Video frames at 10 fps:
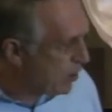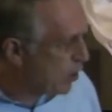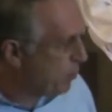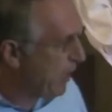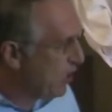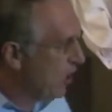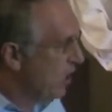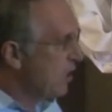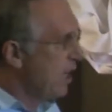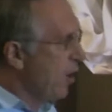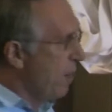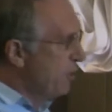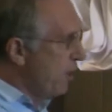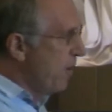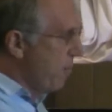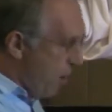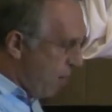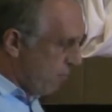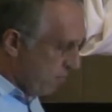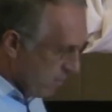I was a specialist in observing
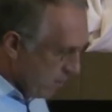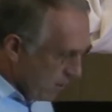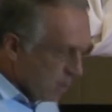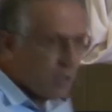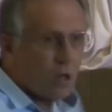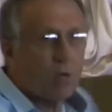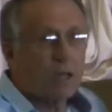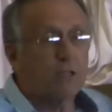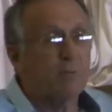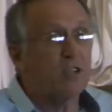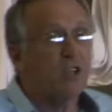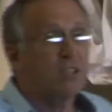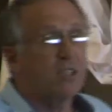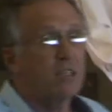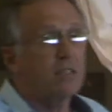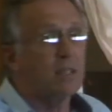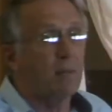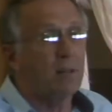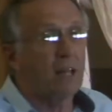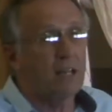mom. You know what a specialist is?
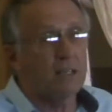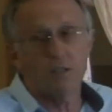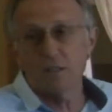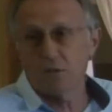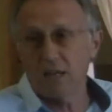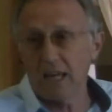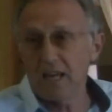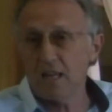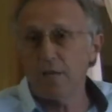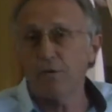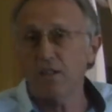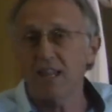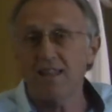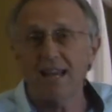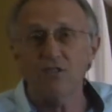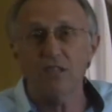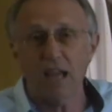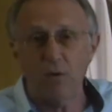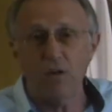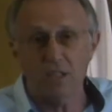Someone that is doing anything for 10,000
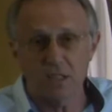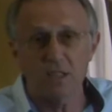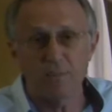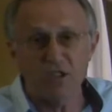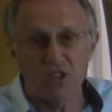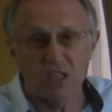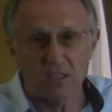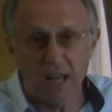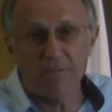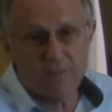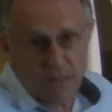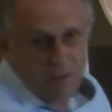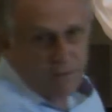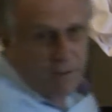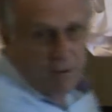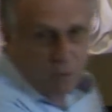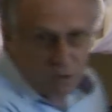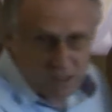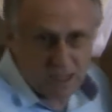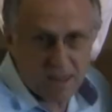hours is a specialist. I've, I've covered
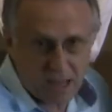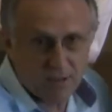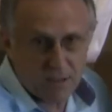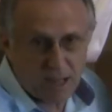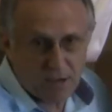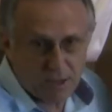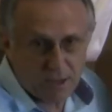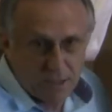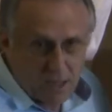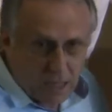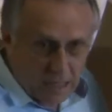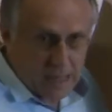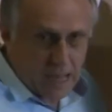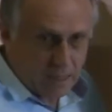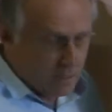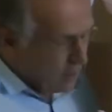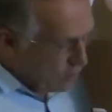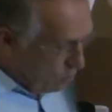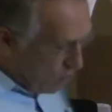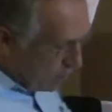more than 10,000 hours in
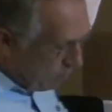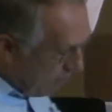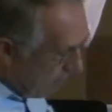that to watch